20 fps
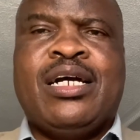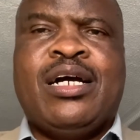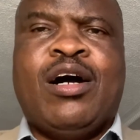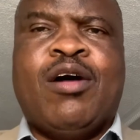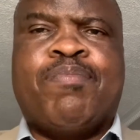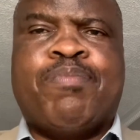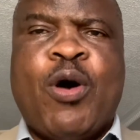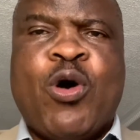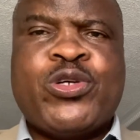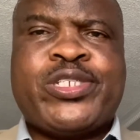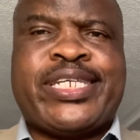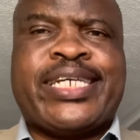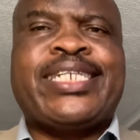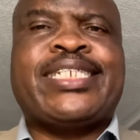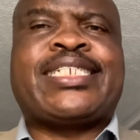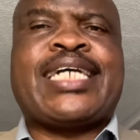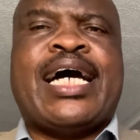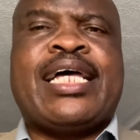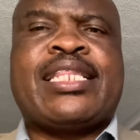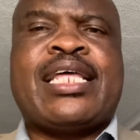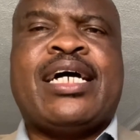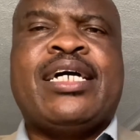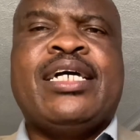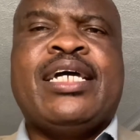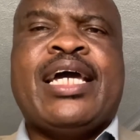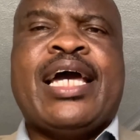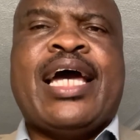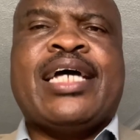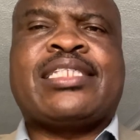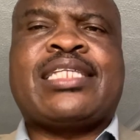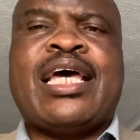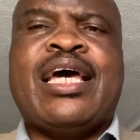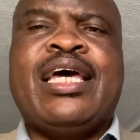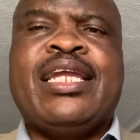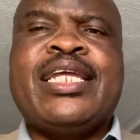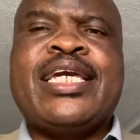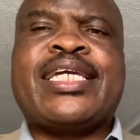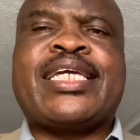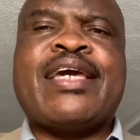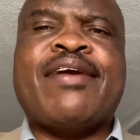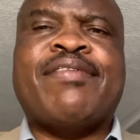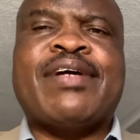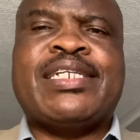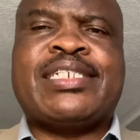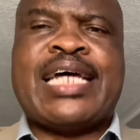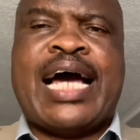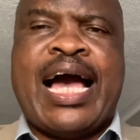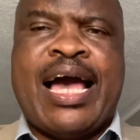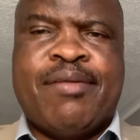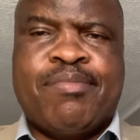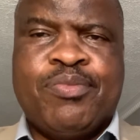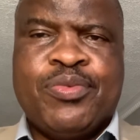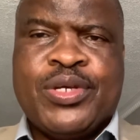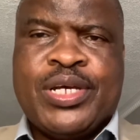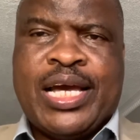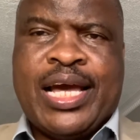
opposing each other at any given time,